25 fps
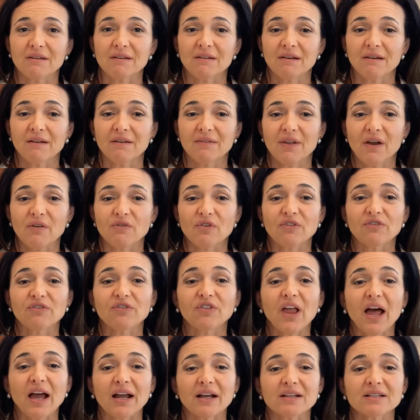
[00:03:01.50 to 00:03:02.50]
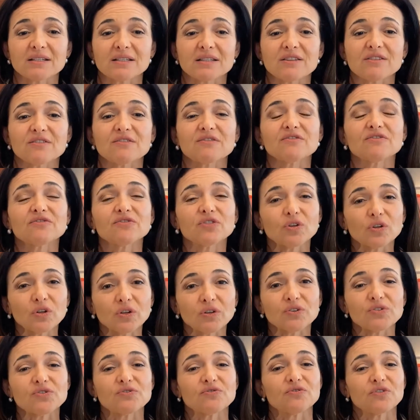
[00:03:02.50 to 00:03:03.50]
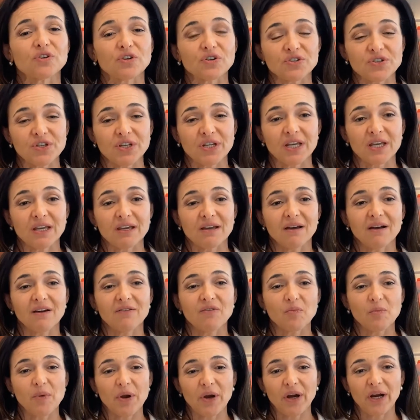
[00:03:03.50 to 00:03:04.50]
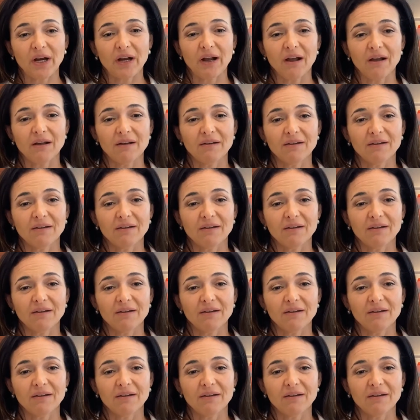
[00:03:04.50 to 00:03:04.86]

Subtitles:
that reflects the full diversity of America.